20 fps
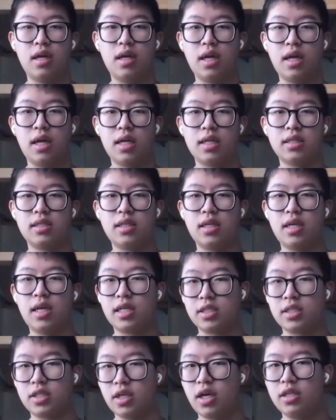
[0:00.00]
and
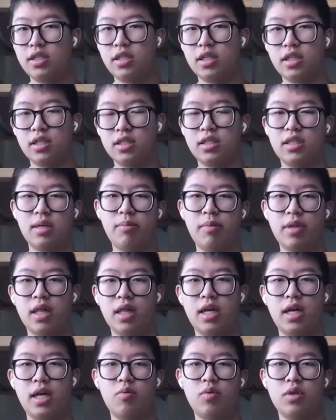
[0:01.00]
exogenous
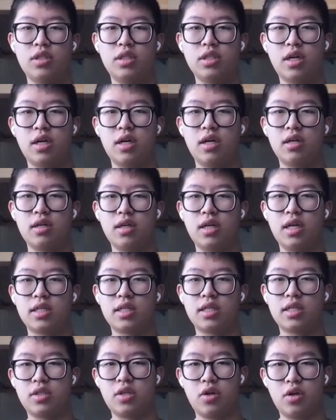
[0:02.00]
stimuli, which are
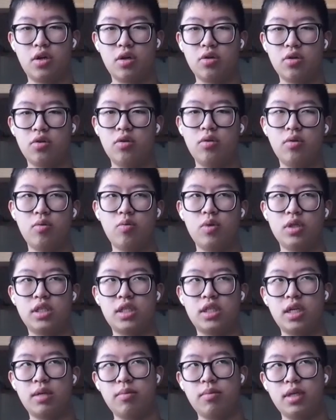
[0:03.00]
external,
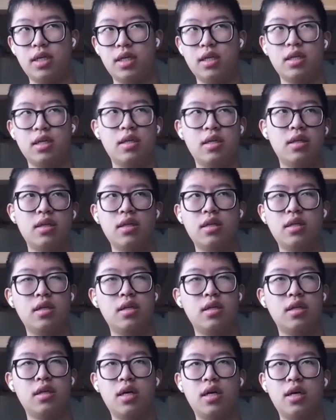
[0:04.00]
which can be
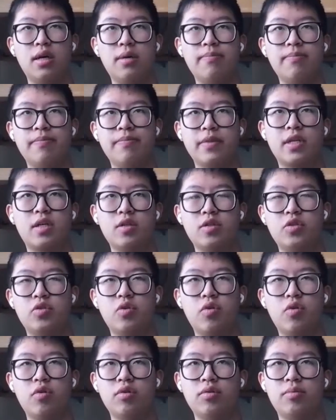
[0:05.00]

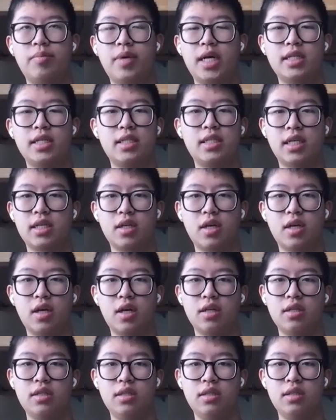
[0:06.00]
controlled by
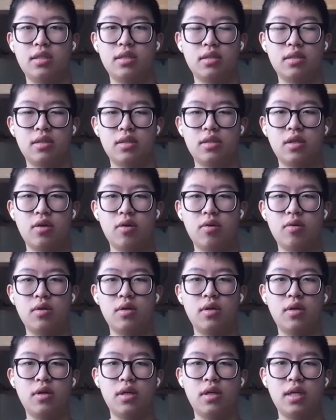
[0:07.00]
technologies. So
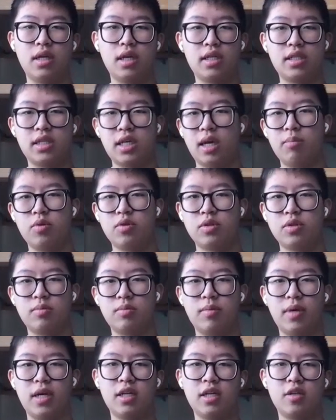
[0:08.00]

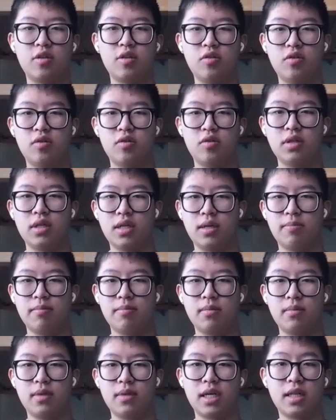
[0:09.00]
examples may include
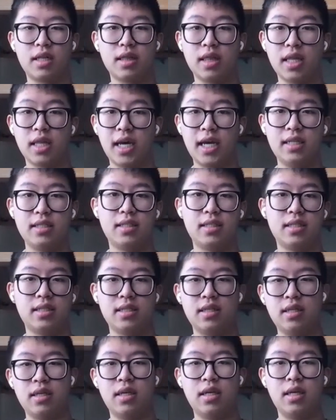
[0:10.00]
like light,
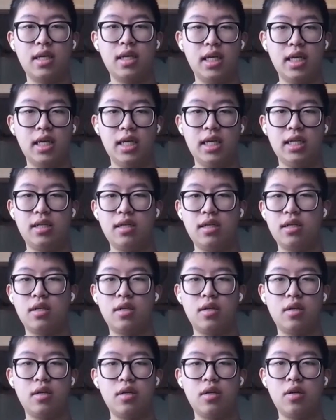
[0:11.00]
heat,
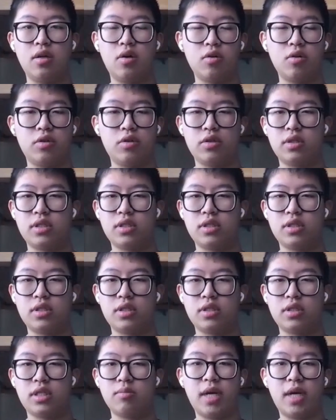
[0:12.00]

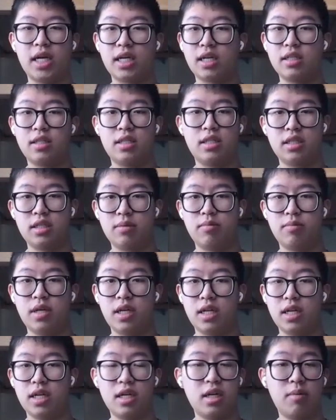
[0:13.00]
ultrasound,
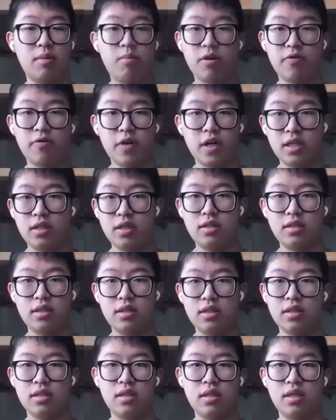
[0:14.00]
magnetism, and a number of
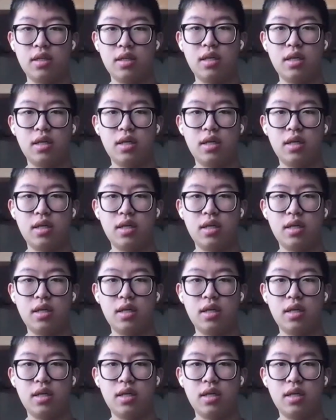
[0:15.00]
others.